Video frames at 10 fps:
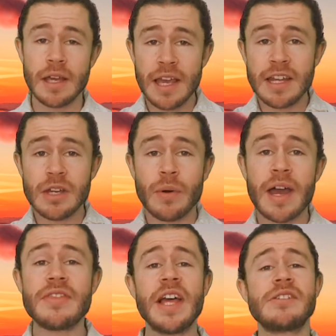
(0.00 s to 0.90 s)

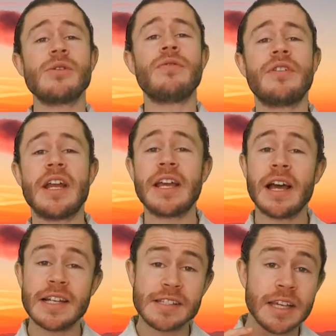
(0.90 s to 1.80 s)
Anyway, that's all for today
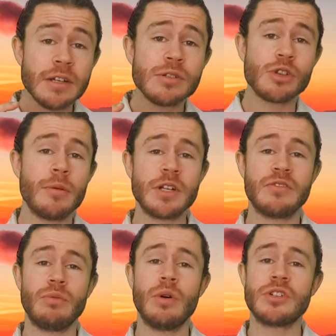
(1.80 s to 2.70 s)
guys. Thank you so much
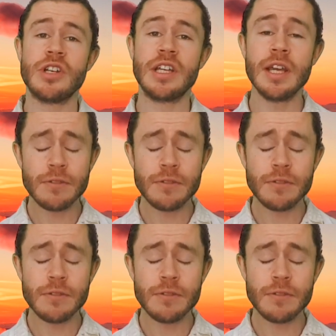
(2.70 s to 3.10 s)
for watching.